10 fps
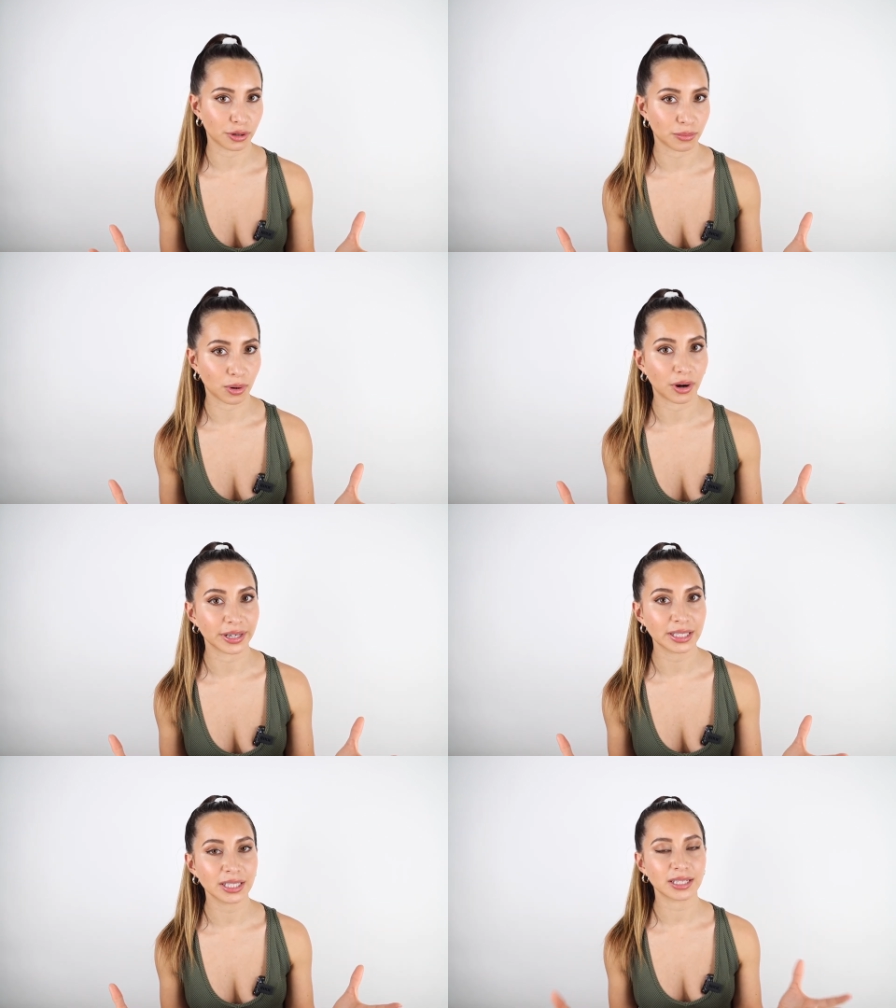your
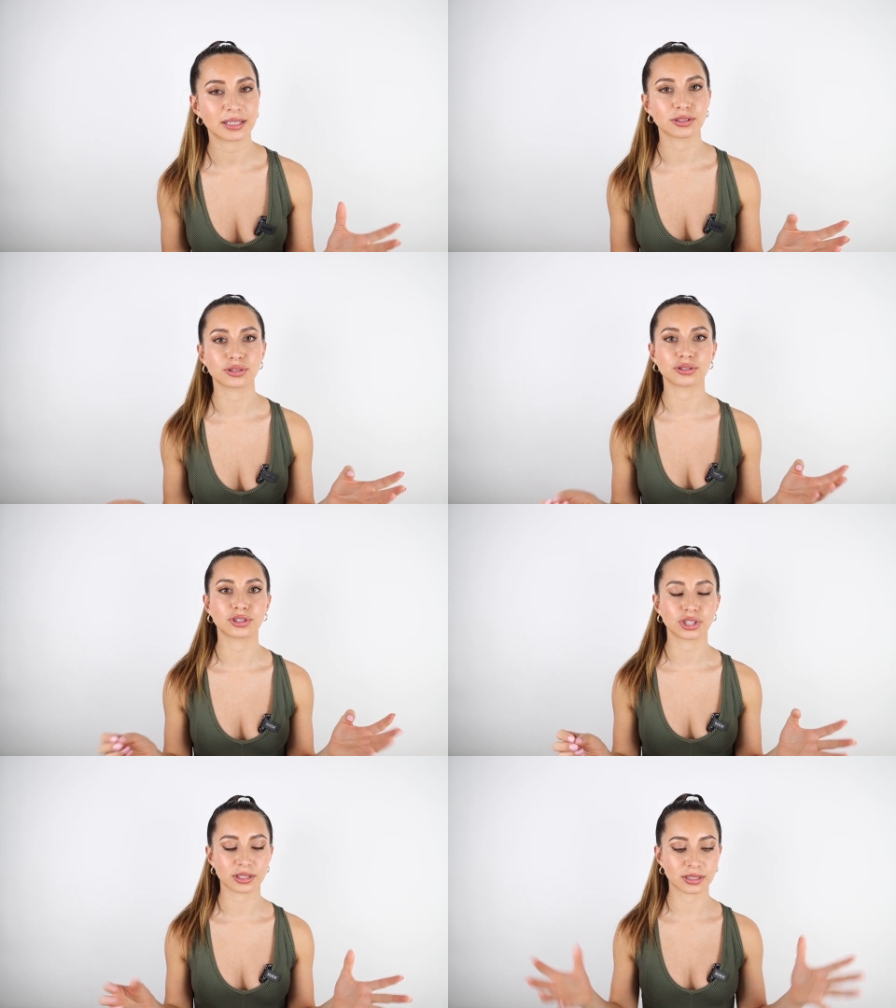body and to
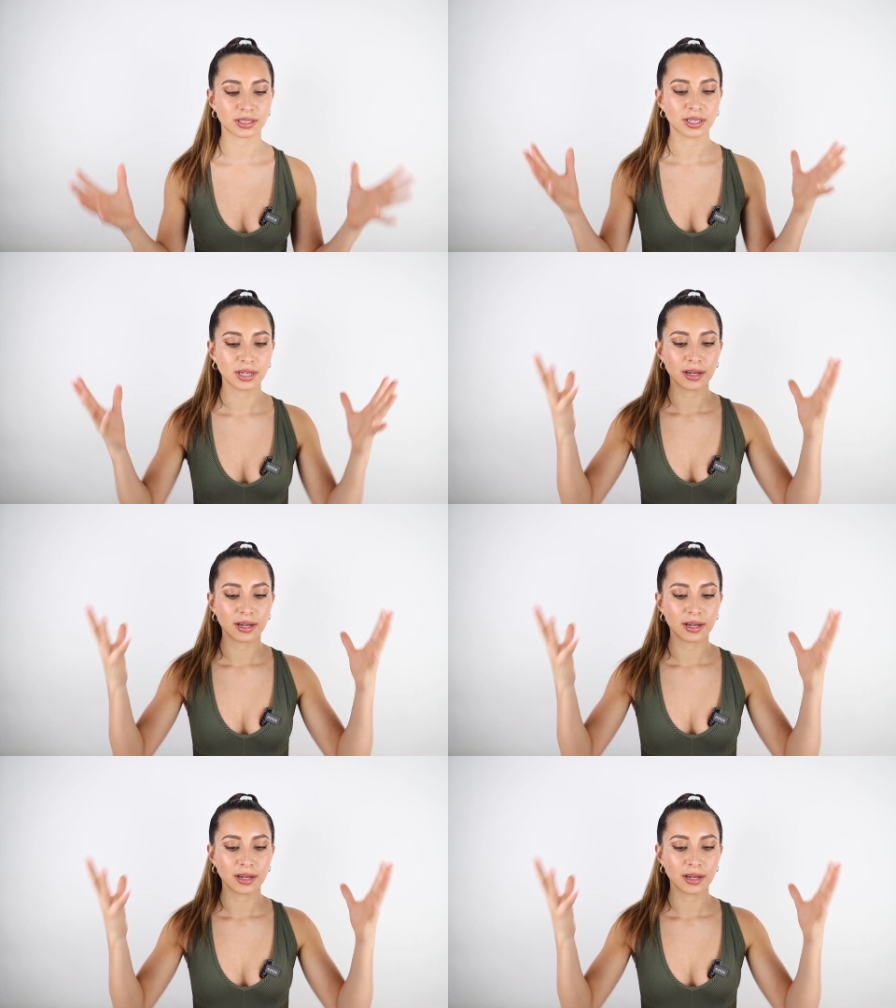just